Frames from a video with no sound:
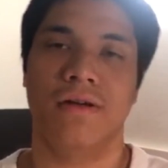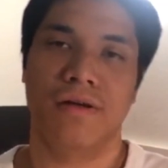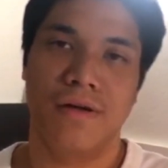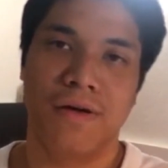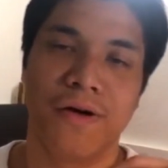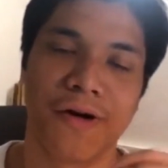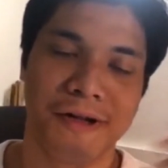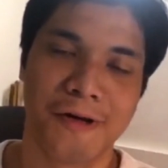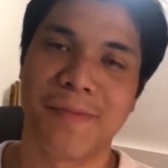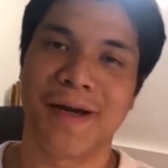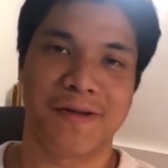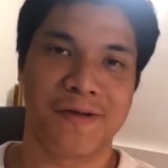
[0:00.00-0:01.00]
Okay, now
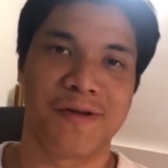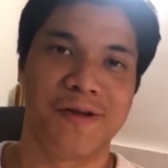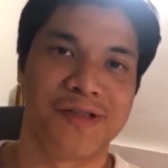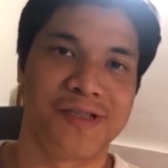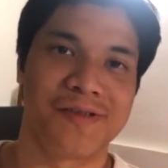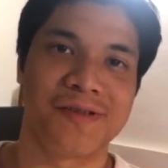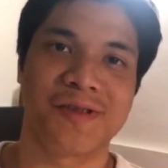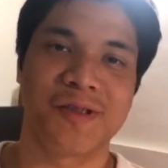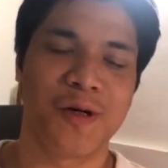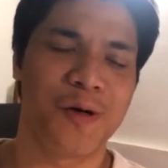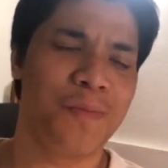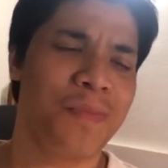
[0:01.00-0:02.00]
back to collisions.
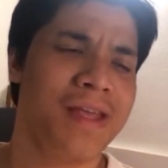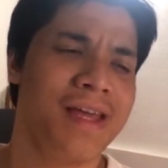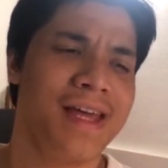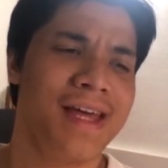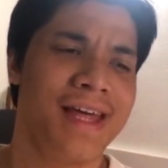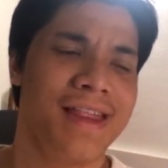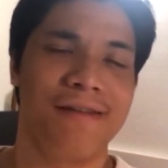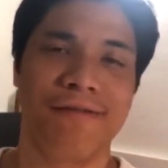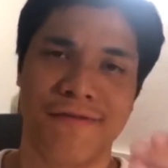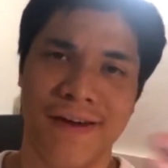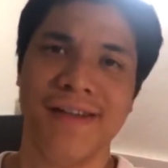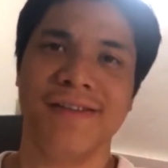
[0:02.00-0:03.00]
So the
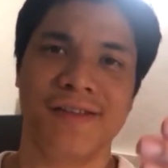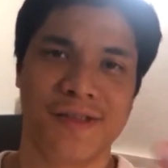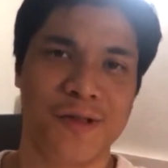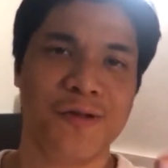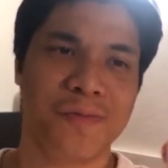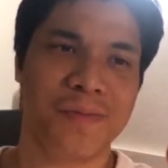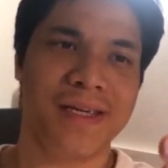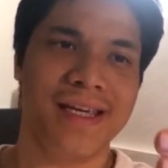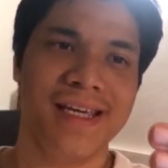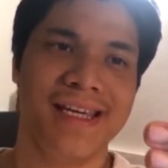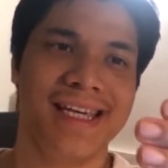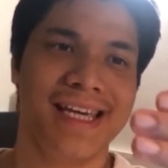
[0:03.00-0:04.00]
fence should
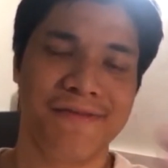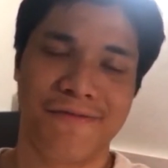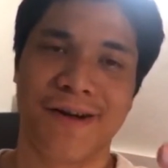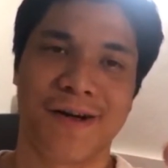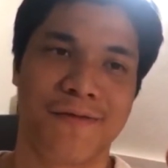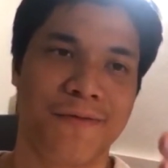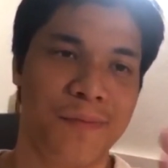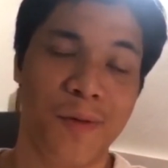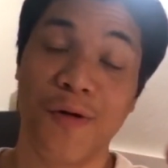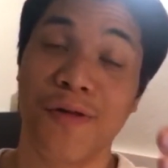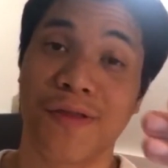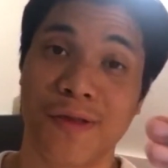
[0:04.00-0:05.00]
be in front of
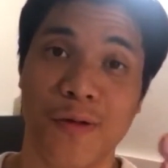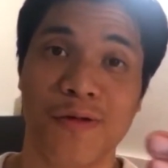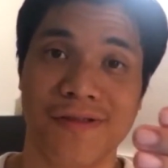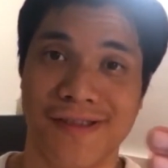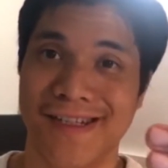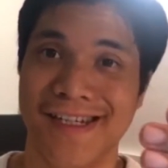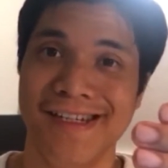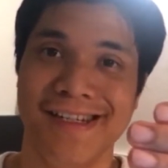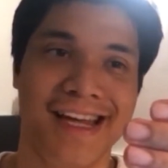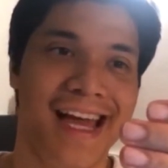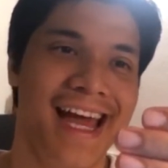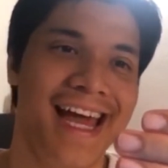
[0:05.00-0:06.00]
both Tobsonin
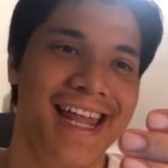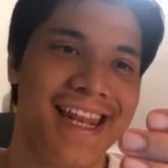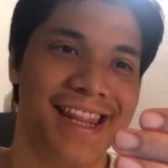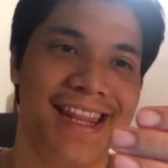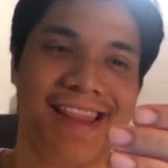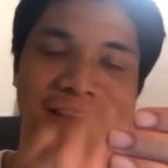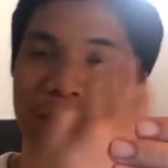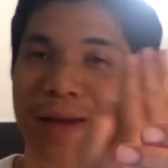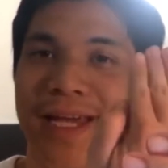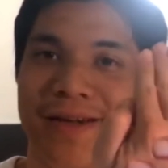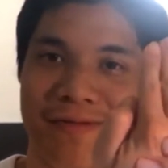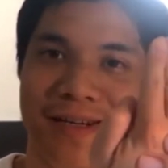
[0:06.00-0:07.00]
and the
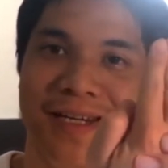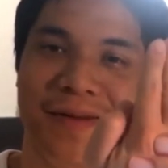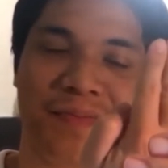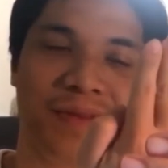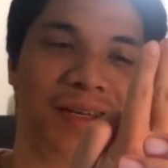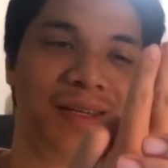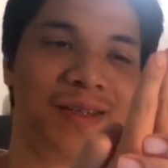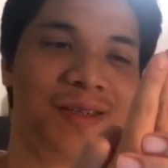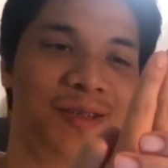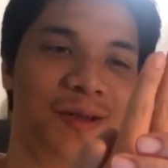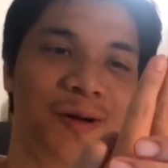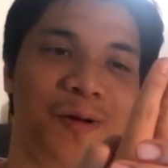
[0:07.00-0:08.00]
player, right?
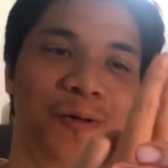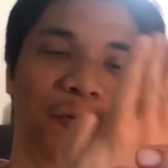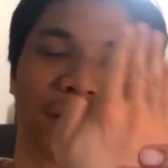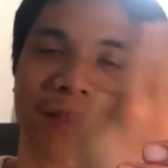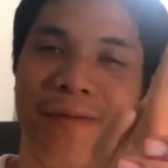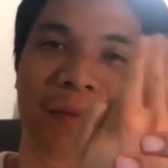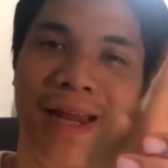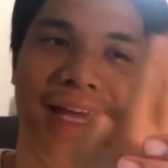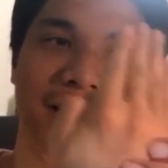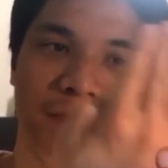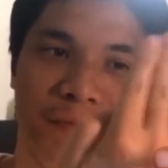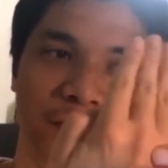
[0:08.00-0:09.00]
So when the
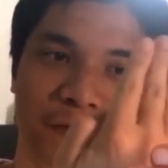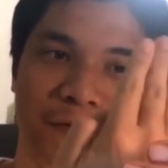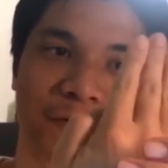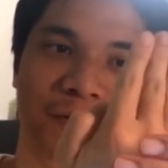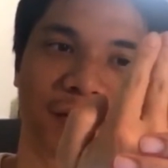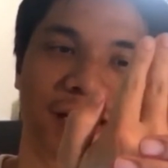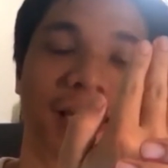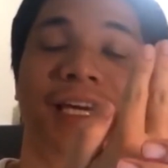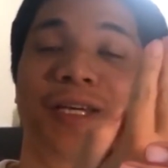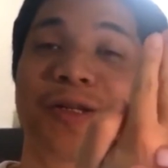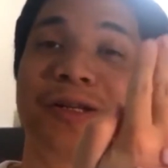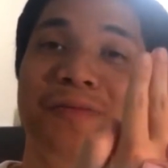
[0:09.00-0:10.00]
player moves, he
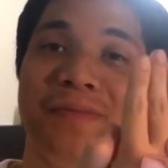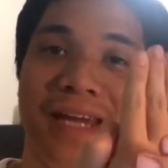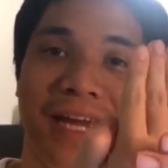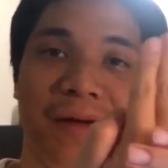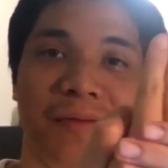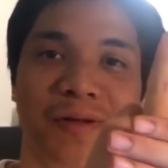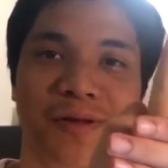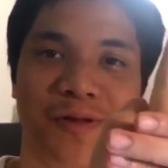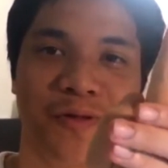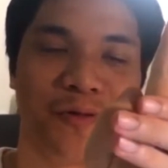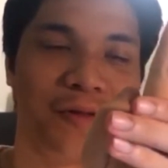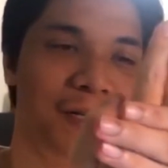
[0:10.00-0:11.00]
shouldn't be able
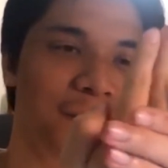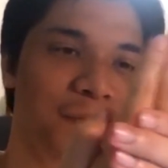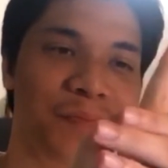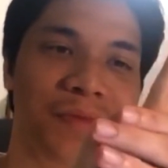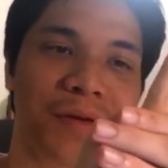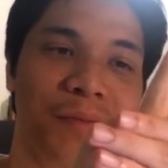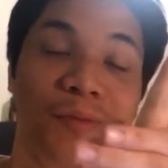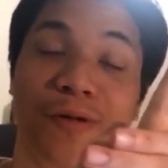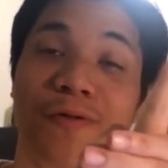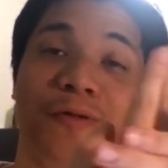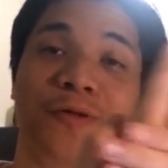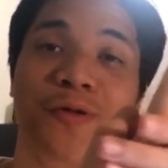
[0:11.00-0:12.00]
to
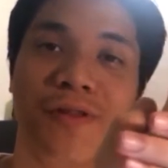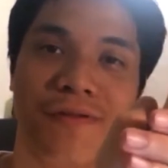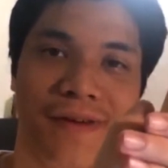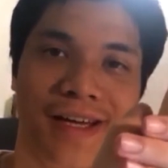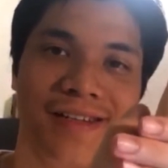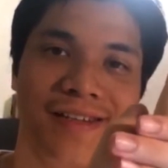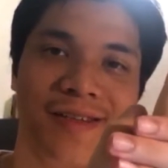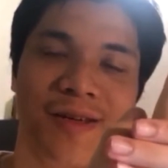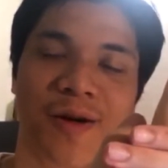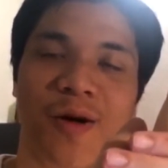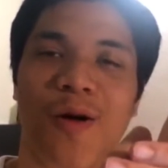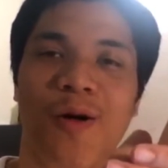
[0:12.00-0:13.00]
move through the fence,
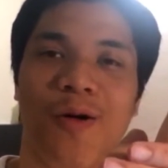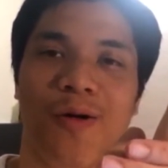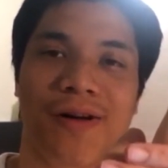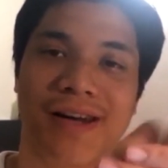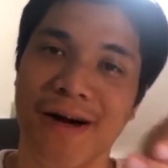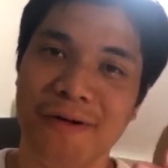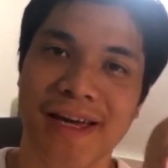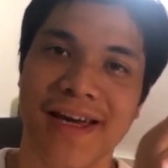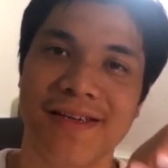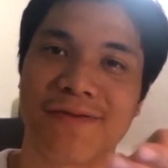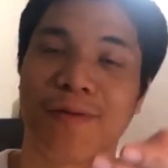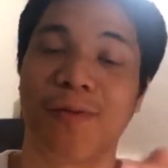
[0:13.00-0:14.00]
or in our
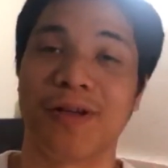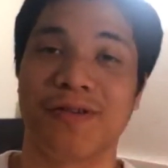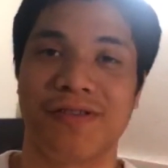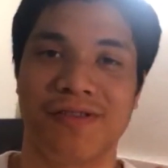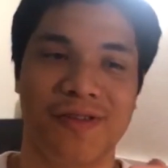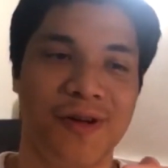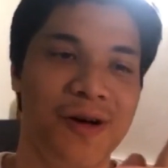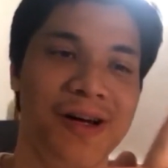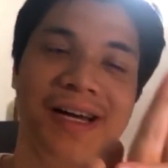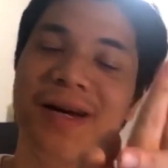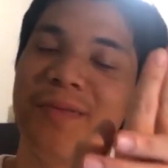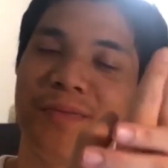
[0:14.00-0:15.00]
case, from what I just saw,
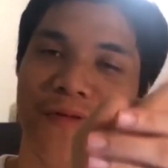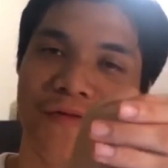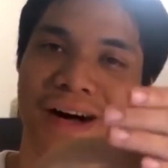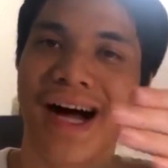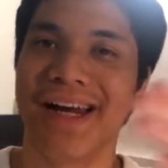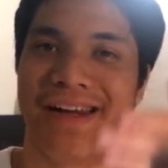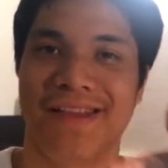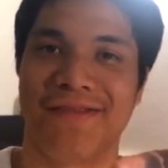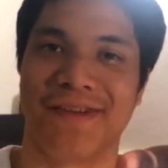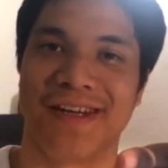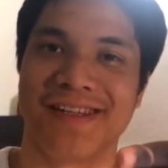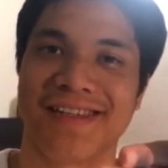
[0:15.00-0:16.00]
move under the
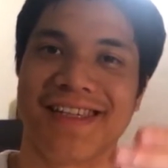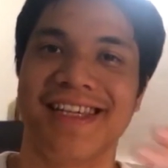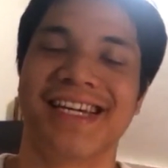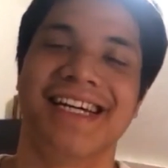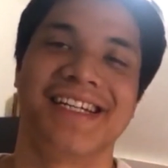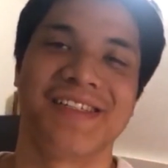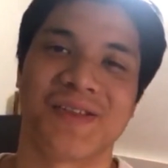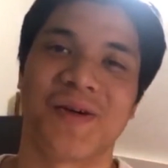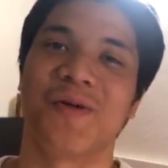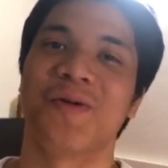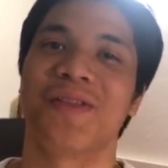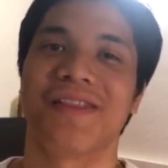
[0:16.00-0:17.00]
fence.
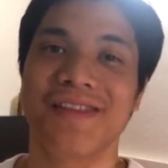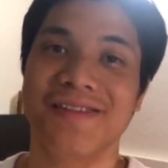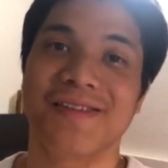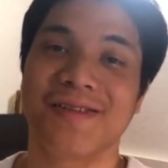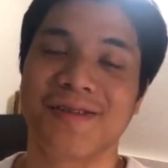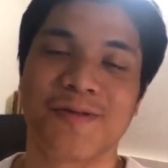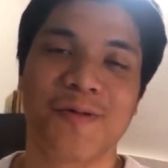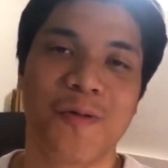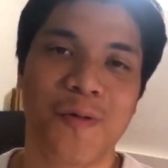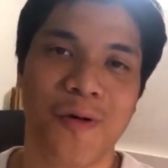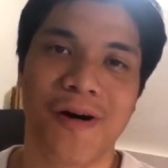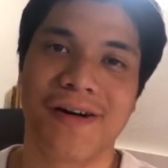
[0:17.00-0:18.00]
So this is
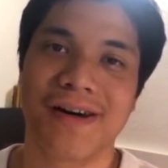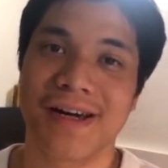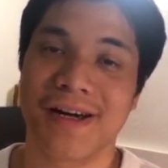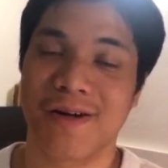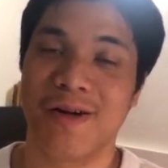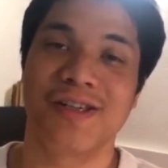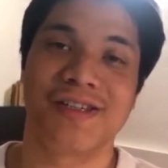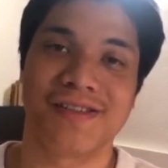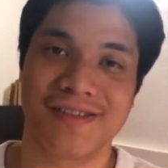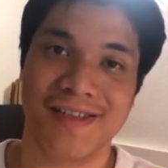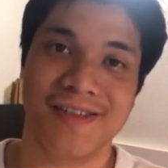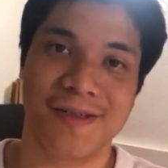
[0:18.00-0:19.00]
where a collision
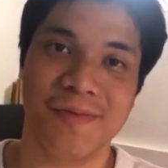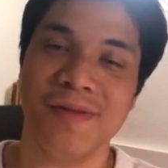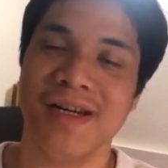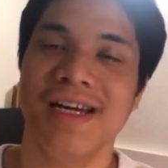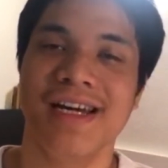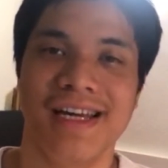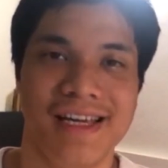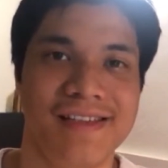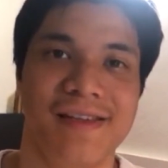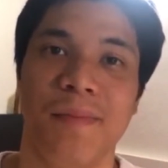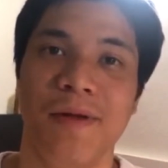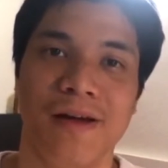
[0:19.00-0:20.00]
system is
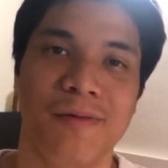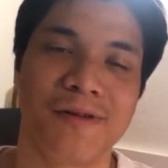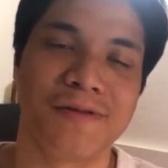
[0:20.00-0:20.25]
applicable.